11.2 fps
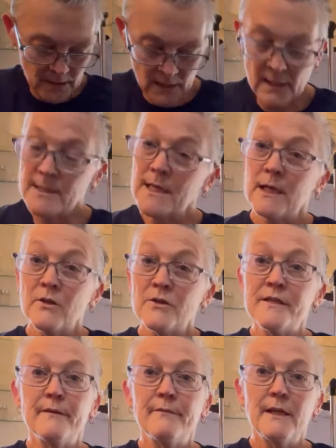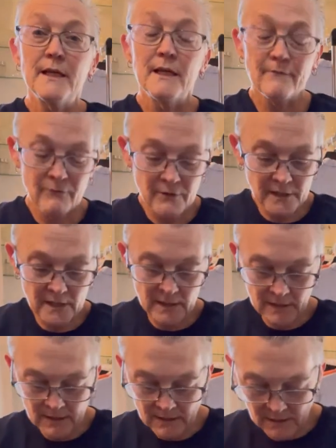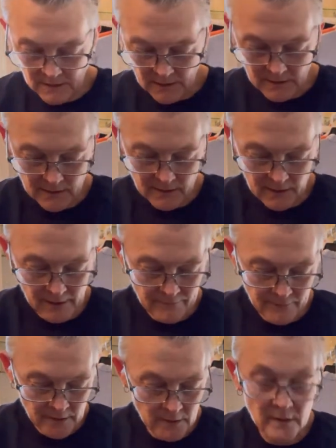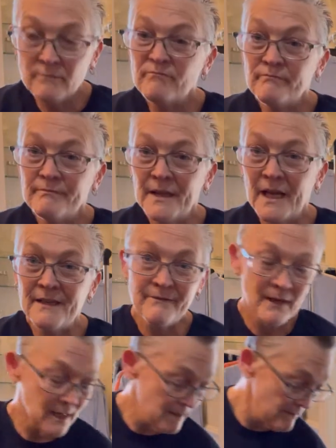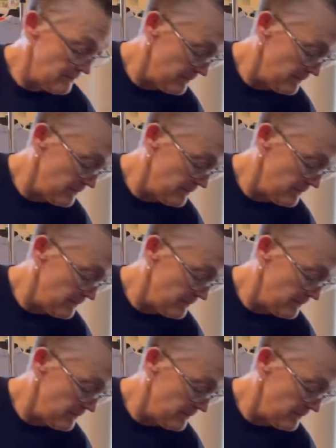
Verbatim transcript: unless I learn something different. 11.95.